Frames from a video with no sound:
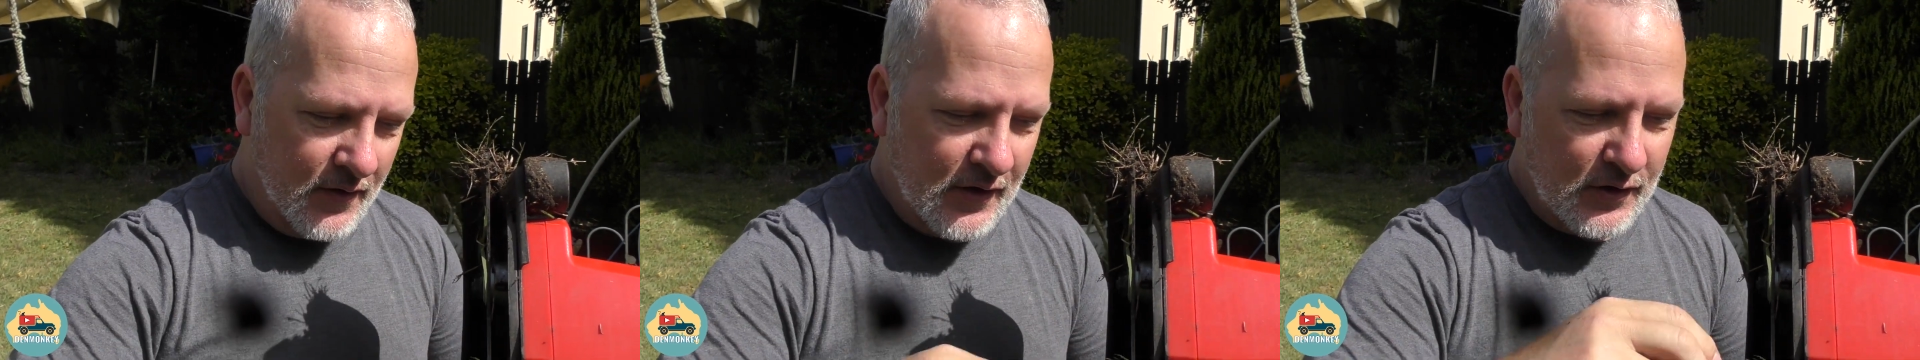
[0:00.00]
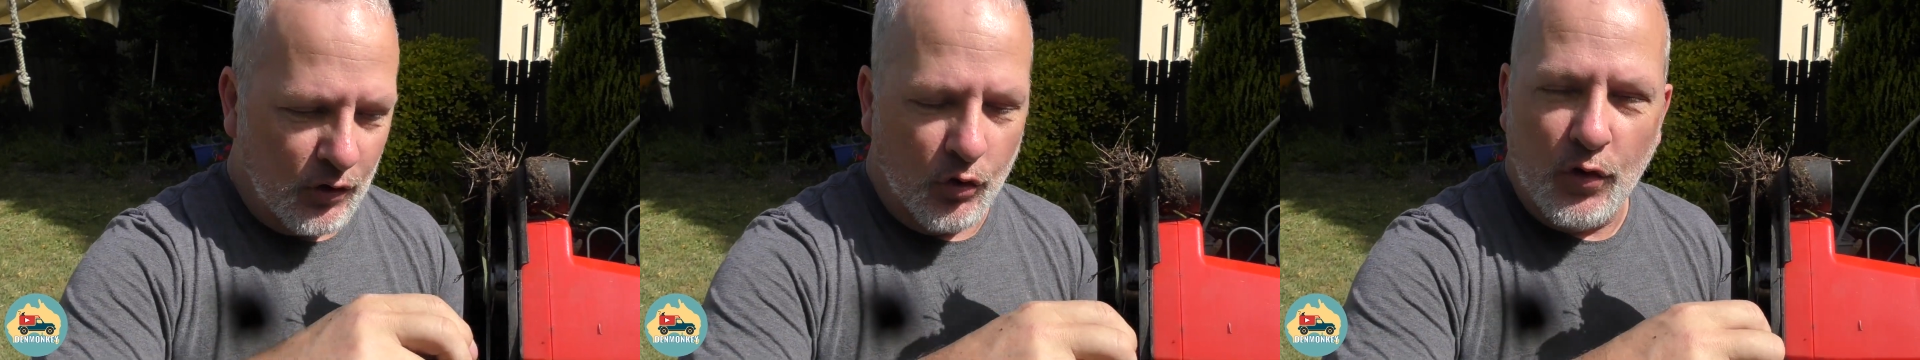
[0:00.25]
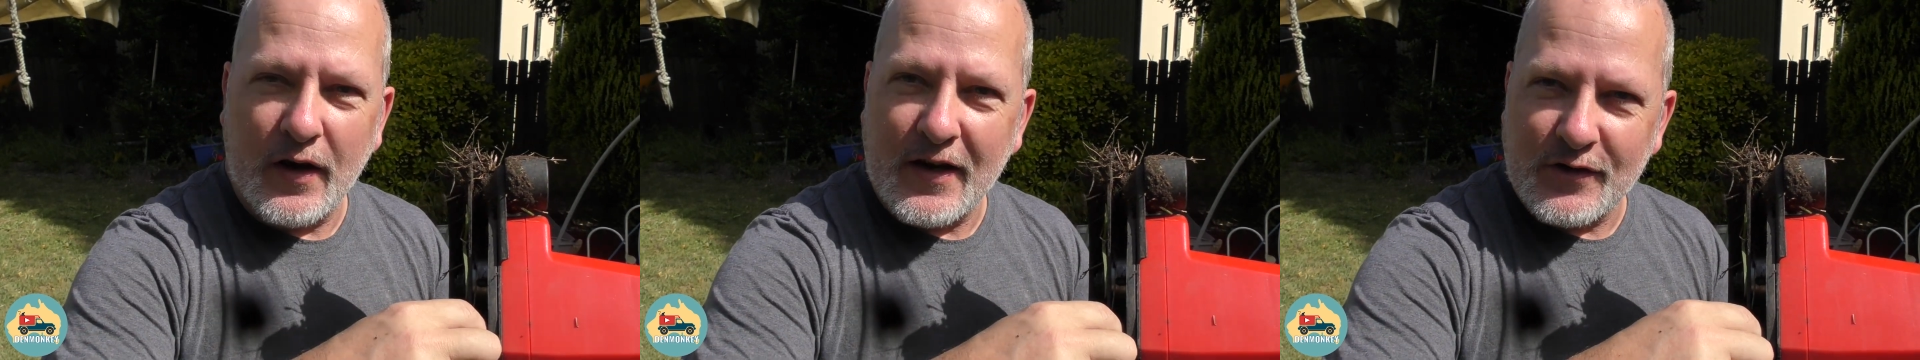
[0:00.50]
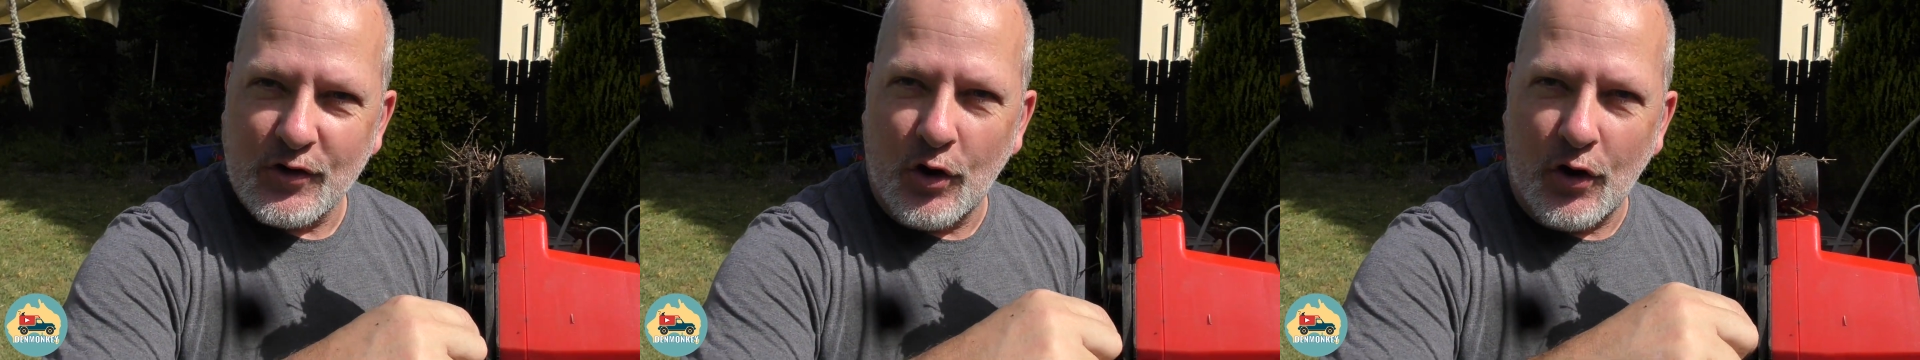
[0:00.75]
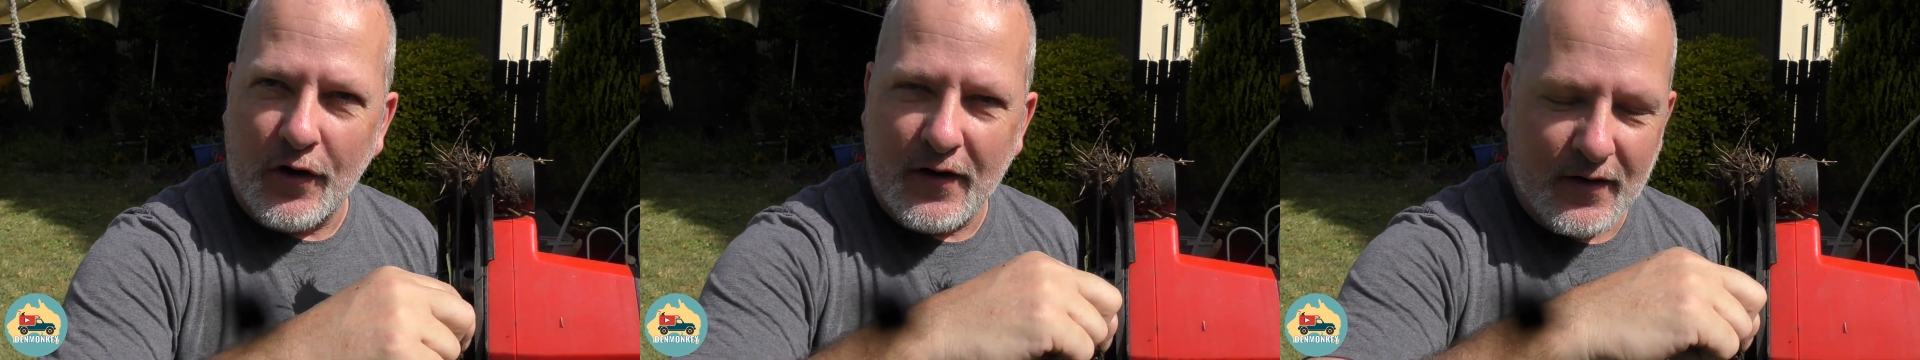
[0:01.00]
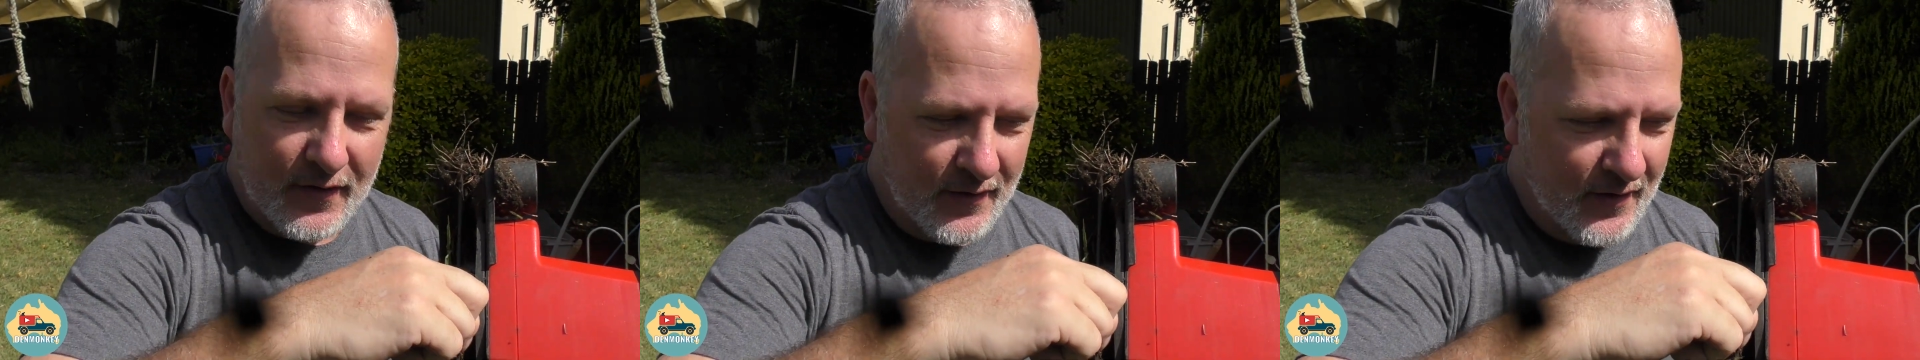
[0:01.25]
this lawn has
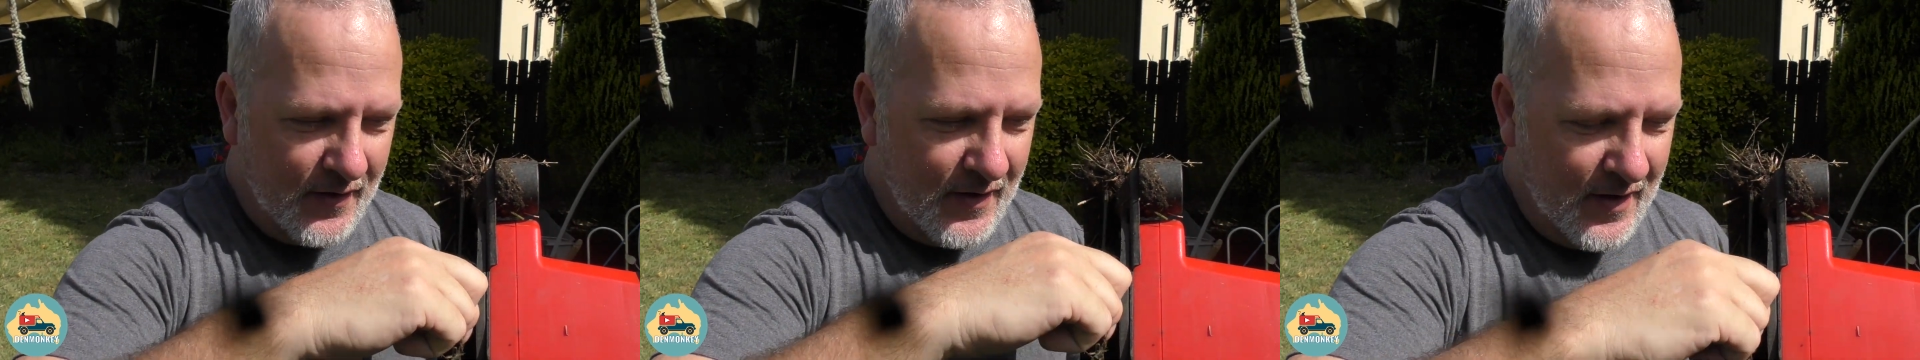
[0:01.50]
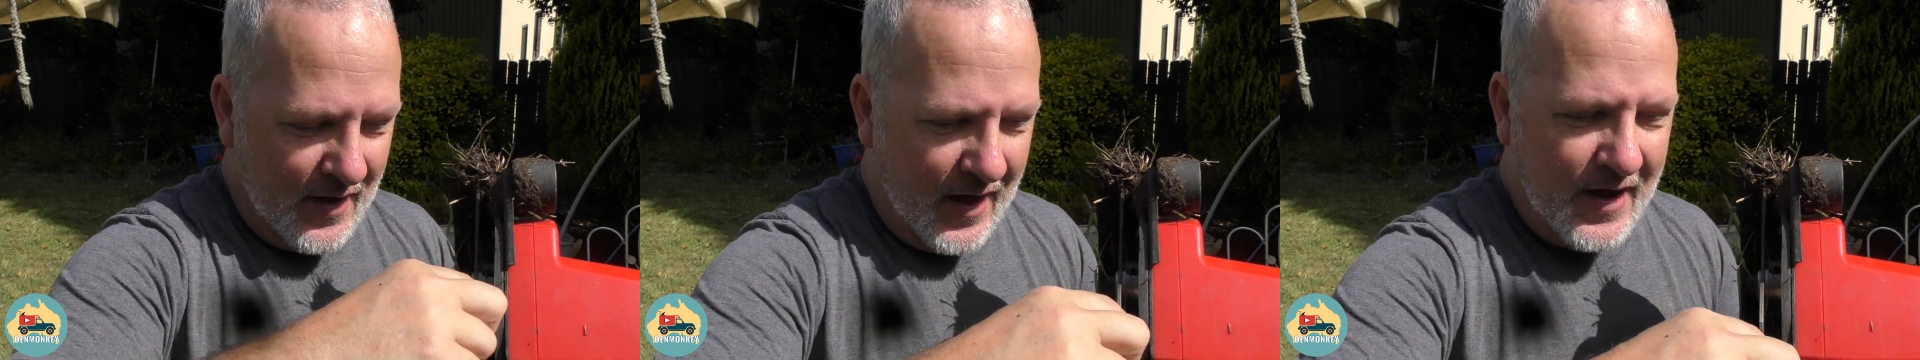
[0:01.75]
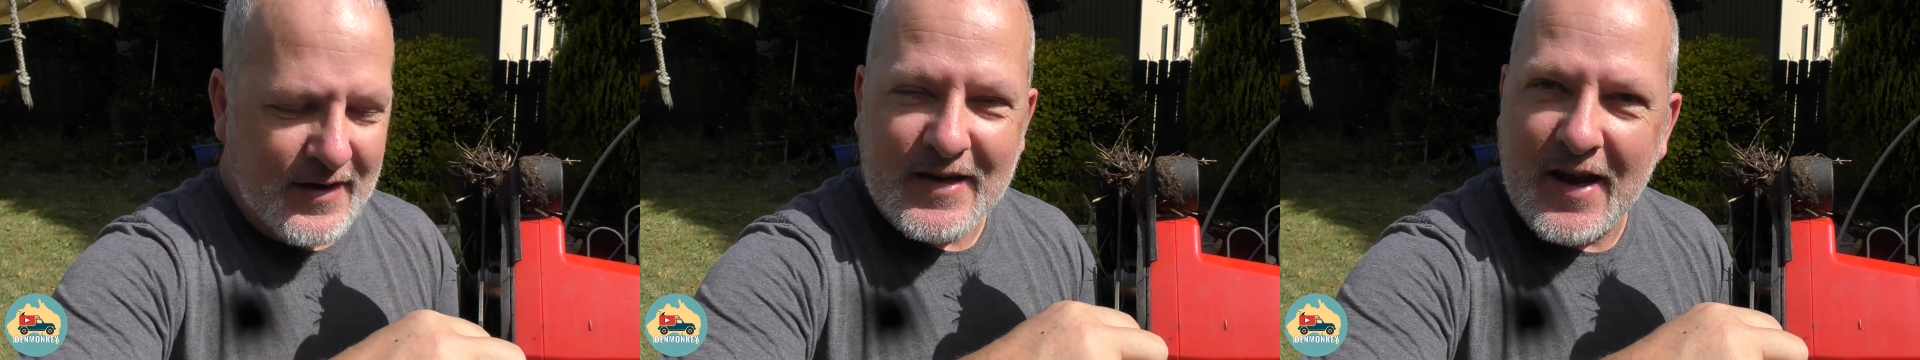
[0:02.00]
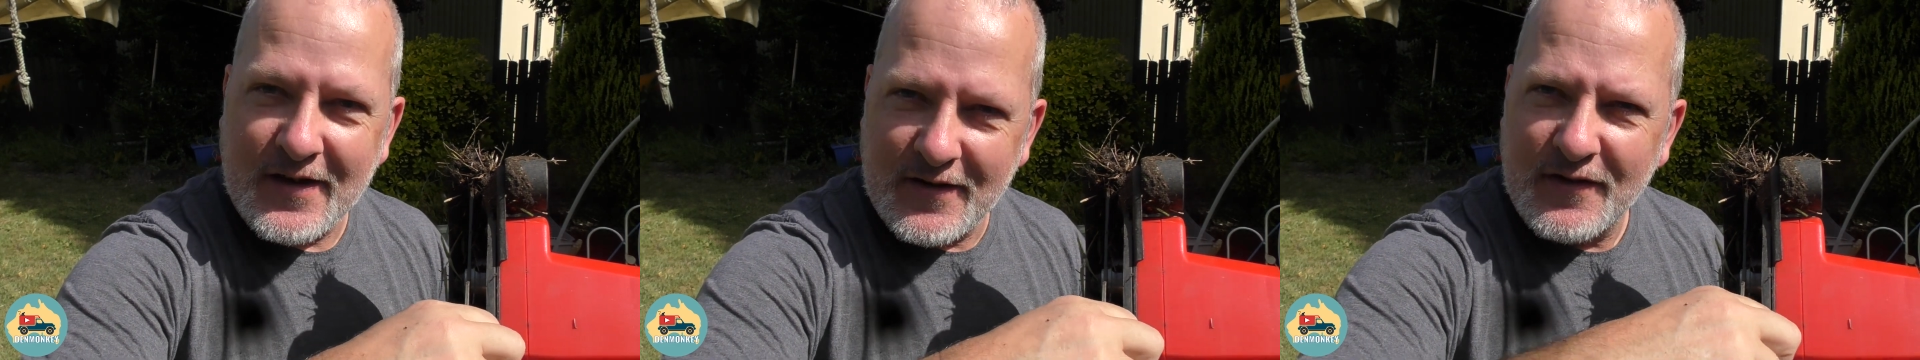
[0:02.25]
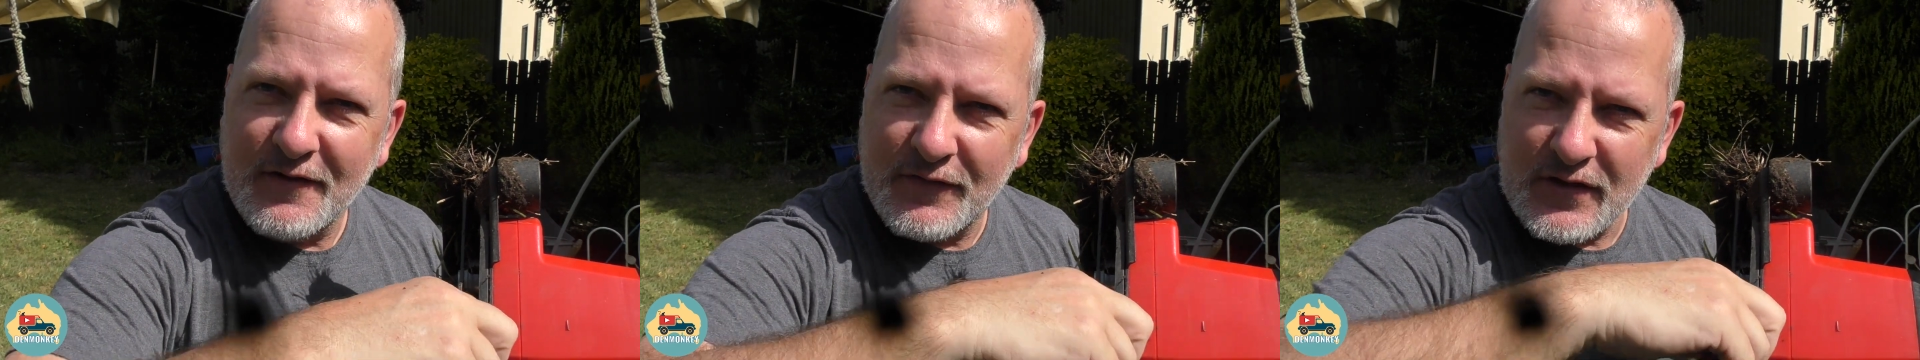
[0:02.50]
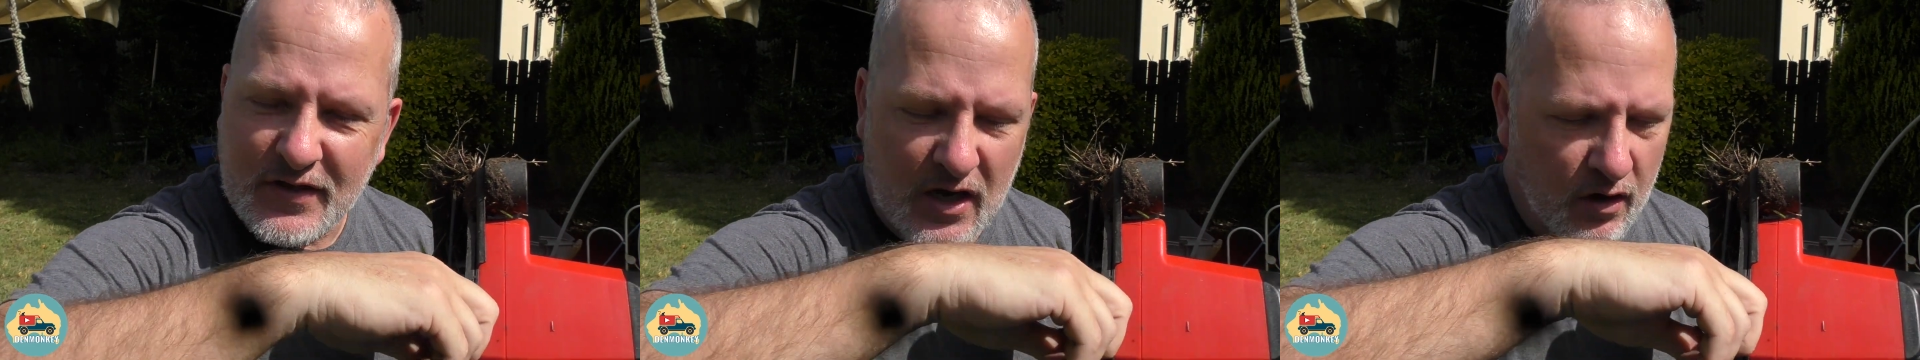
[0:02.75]
gone untended
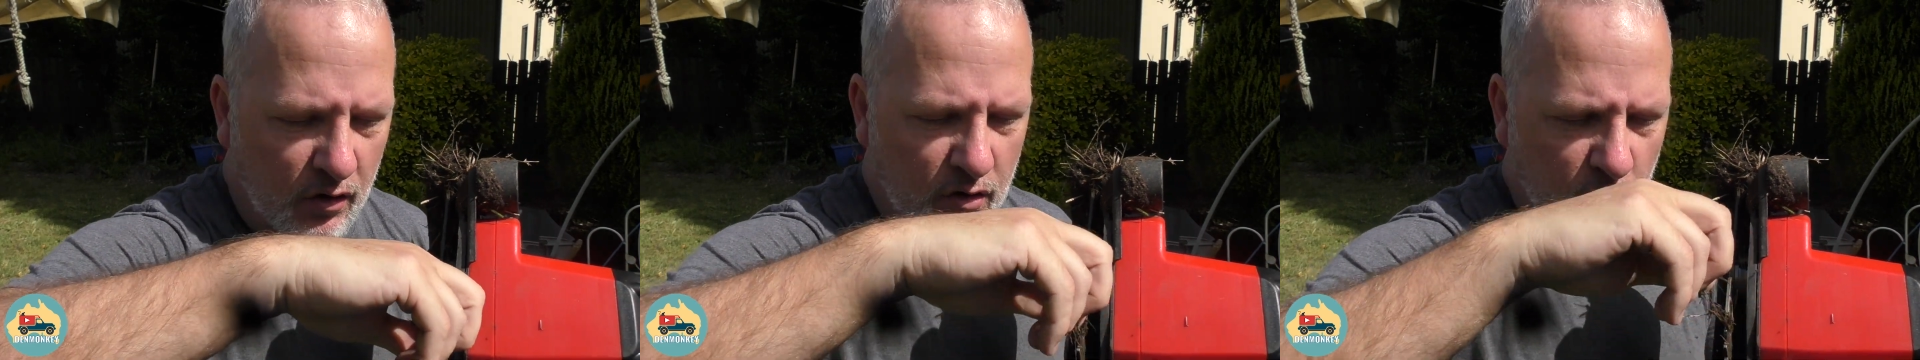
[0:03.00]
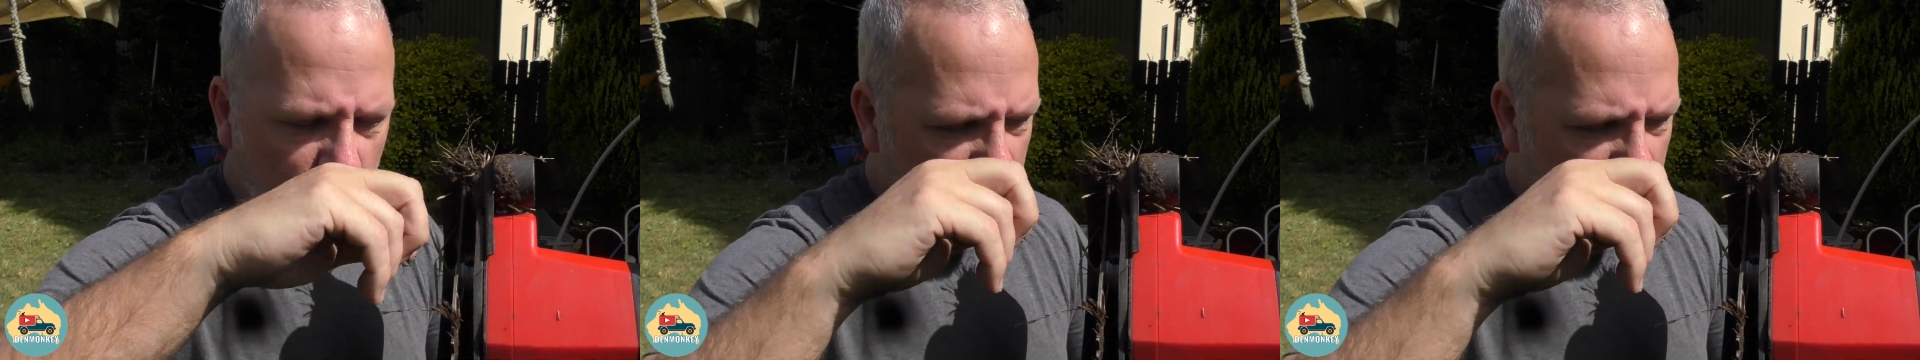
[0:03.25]
for so long.